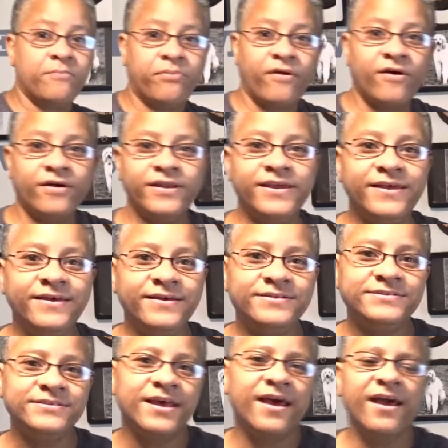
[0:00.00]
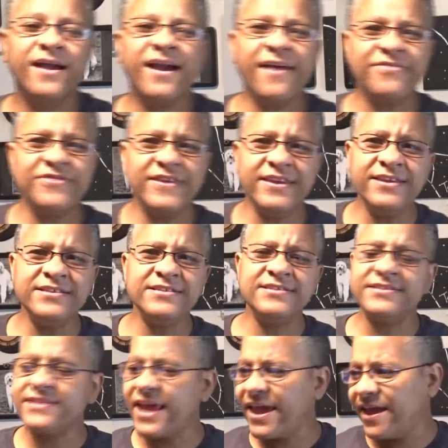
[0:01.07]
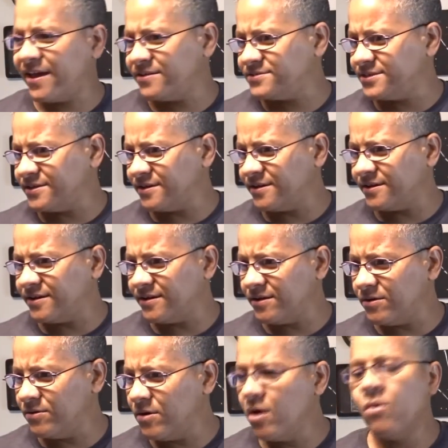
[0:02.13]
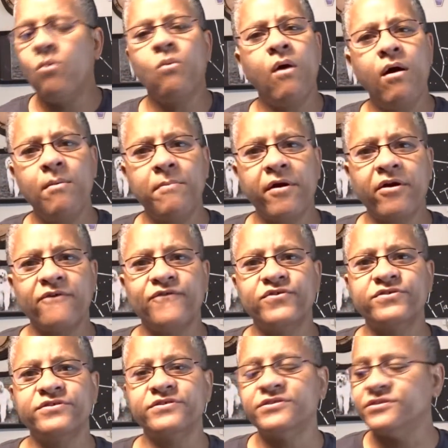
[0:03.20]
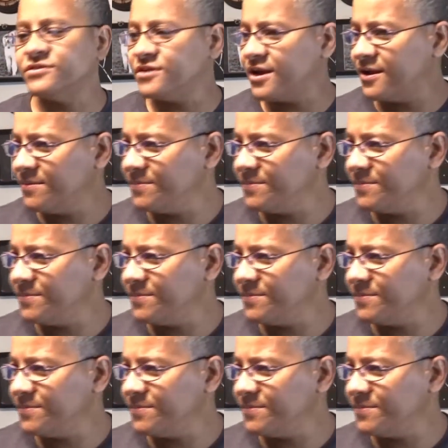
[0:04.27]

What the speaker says: Broadheads. Got these at Walmart for, how